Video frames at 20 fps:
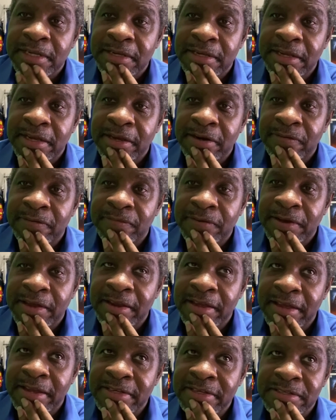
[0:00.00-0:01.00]
They're going to fight
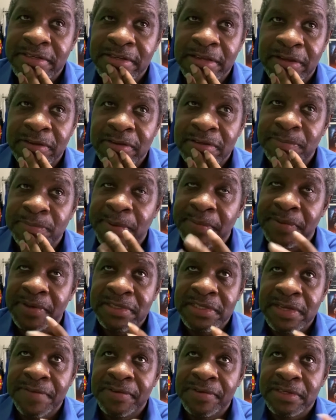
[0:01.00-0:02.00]
against, you know, maybe the
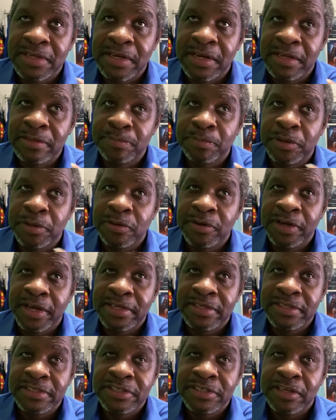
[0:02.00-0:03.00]
seven is going to implode
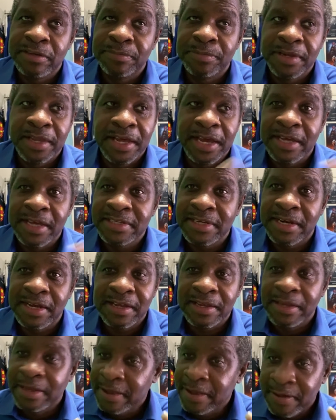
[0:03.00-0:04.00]
against each other. But like I said, I,
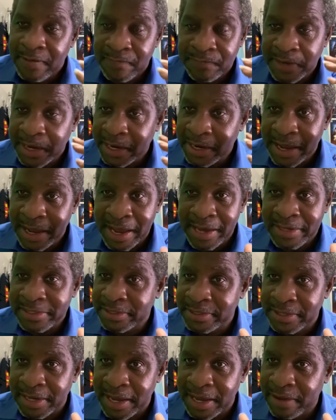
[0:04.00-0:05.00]
Vought has
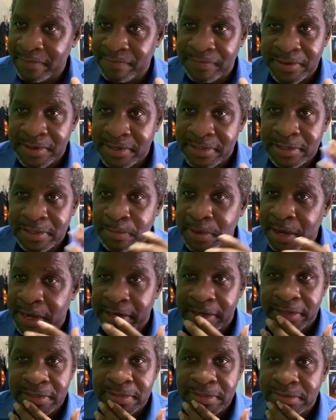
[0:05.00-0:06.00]
to have some
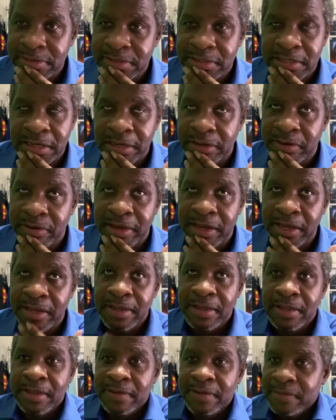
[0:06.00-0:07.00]
kind of secret eh,
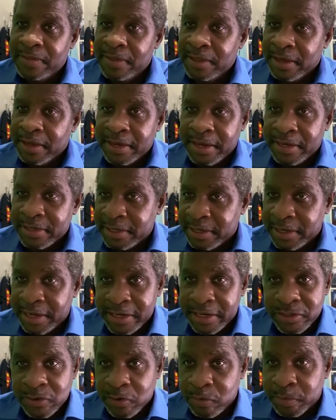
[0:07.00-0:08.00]
in, ca in
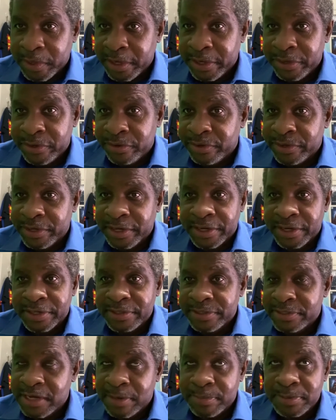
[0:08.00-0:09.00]
case Homelander
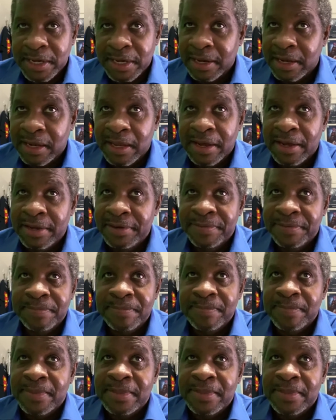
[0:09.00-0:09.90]
uh, steps out of line.